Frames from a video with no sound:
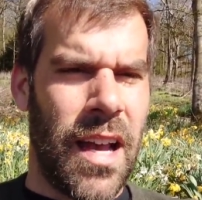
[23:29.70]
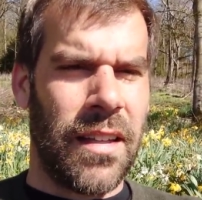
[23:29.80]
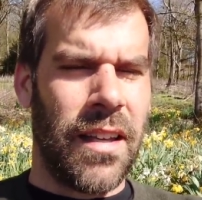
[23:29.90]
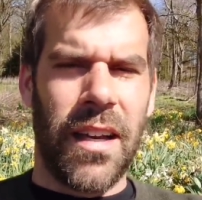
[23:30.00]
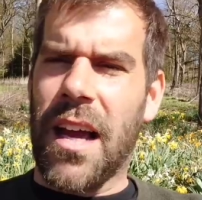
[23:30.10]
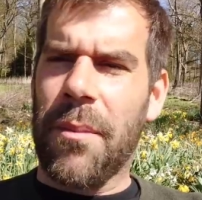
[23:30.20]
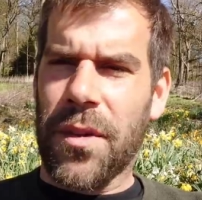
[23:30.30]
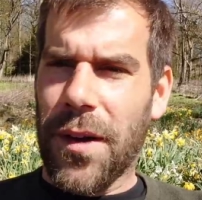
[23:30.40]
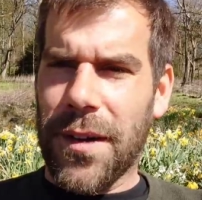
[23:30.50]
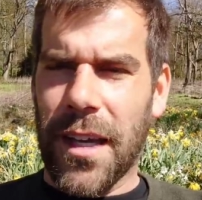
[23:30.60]
and
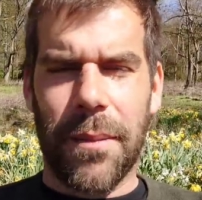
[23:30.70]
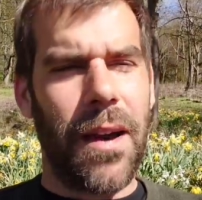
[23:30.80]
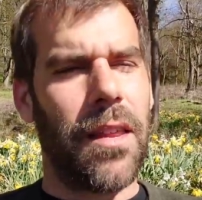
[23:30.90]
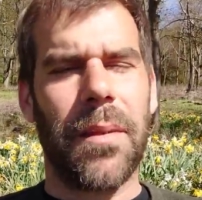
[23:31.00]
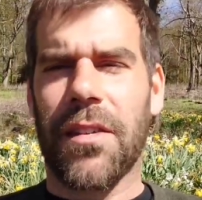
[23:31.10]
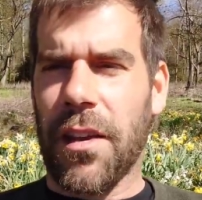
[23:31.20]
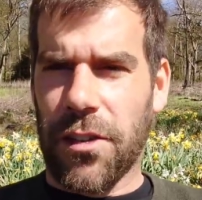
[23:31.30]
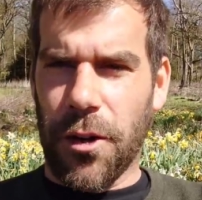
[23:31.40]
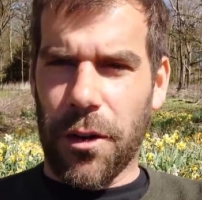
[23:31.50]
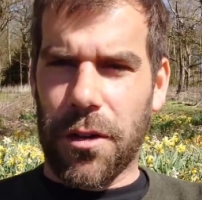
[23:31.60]
I'm talking about them as
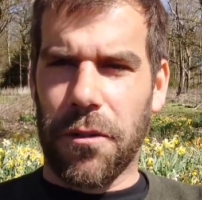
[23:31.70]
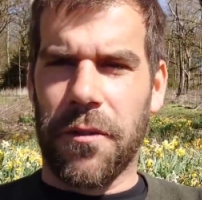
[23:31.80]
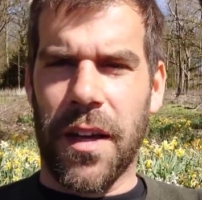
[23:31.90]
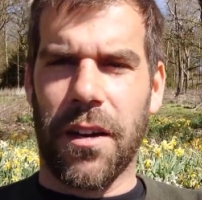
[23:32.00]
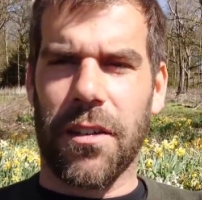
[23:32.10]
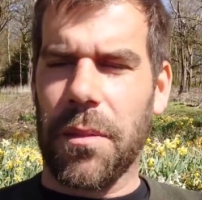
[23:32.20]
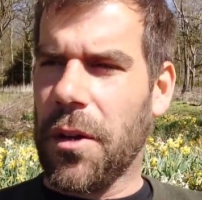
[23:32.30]
historical figures,